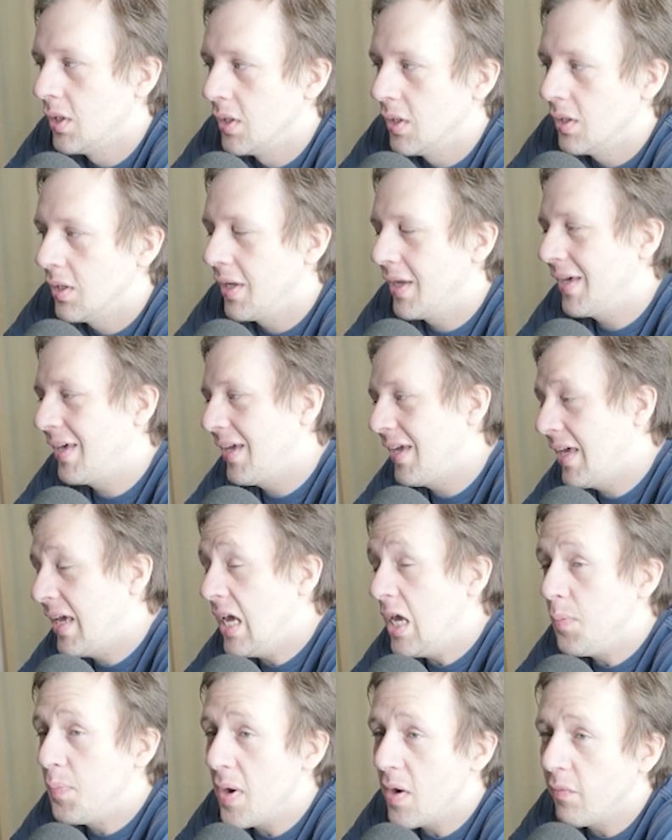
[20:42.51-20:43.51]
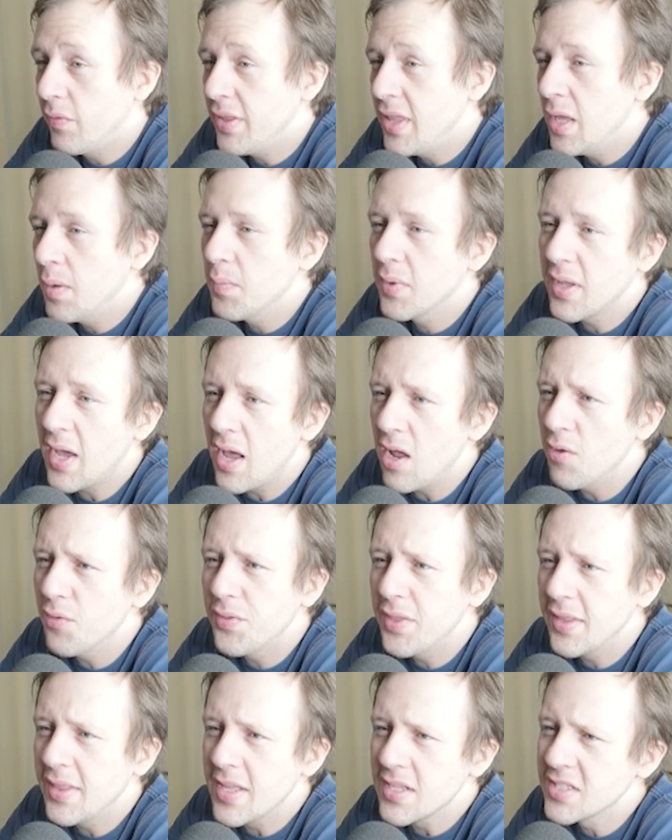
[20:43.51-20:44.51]
like keep everything, but I don't
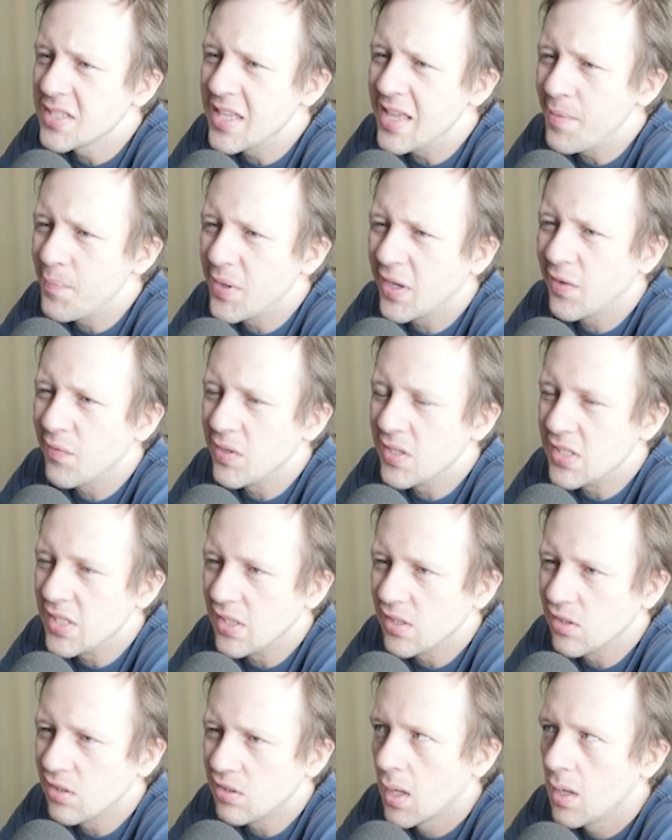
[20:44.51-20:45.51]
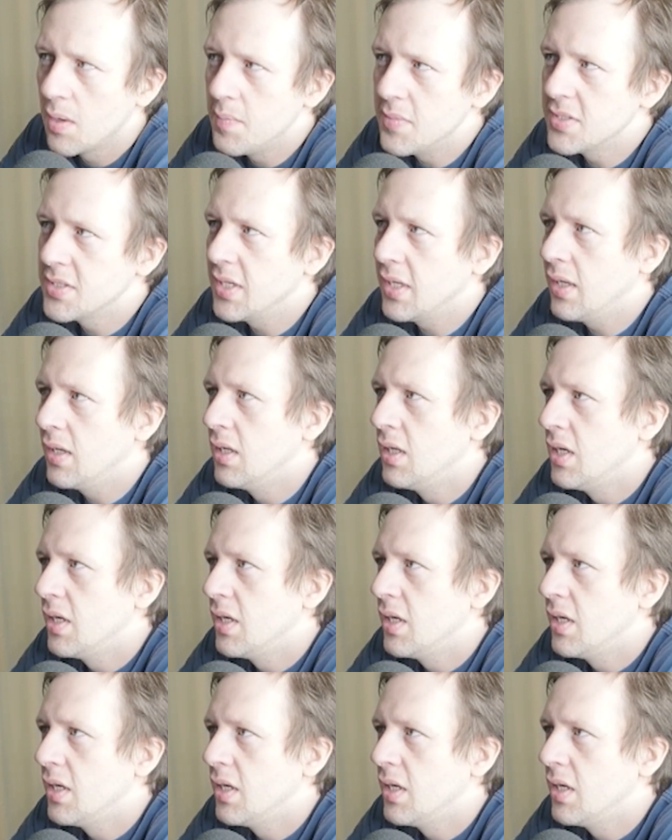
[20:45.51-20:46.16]
think that's that big of a deal. Let me see.